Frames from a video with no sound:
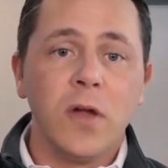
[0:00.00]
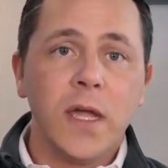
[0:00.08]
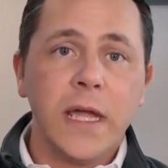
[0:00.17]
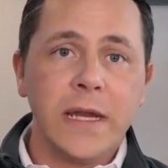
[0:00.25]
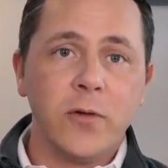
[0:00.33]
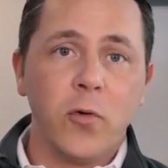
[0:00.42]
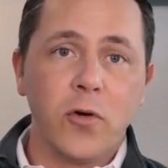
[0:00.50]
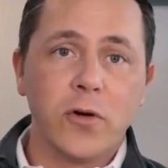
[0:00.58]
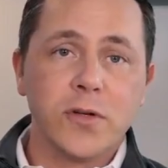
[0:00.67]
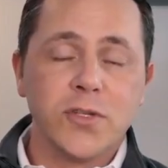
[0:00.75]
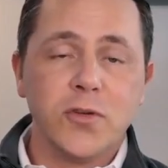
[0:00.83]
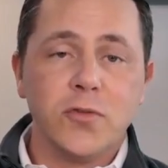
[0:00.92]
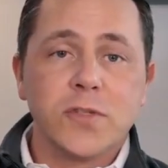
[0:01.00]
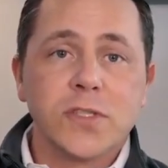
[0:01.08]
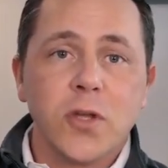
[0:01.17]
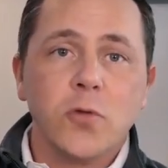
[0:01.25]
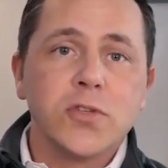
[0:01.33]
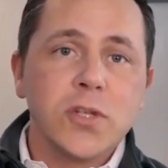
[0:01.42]
in order to
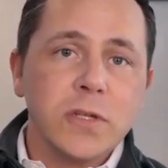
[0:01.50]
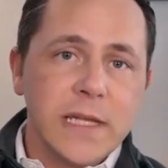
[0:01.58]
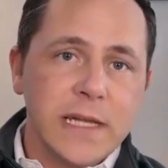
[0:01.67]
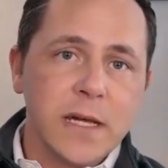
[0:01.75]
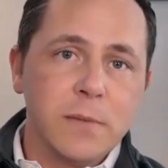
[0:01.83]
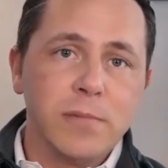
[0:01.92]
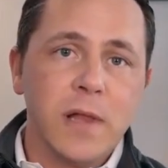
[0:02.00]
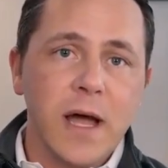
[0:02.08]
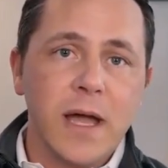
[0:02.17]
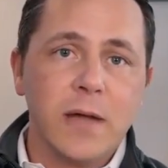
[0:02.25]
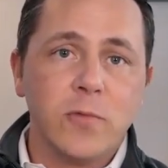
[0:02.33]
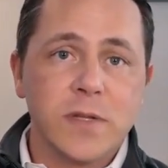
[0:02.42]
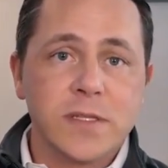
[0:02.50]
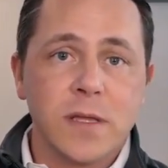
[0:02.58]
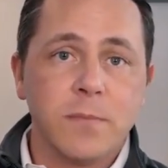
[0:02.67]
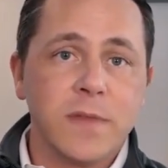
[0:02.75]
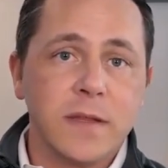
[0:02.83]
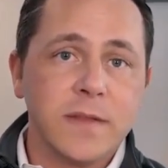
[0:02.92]
socially comply with
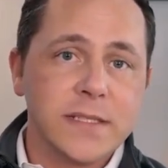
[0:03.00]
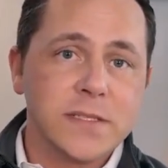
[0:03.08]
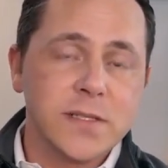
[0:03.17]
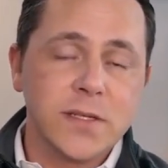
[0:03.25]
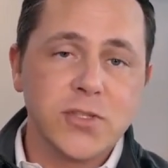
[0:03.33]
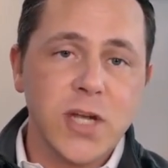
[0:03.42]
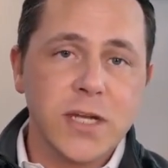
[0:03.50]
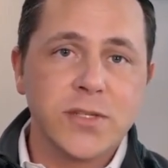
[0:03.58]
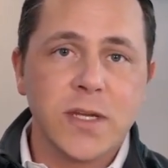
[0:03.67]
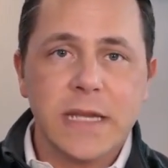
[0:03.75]
something that's suggested,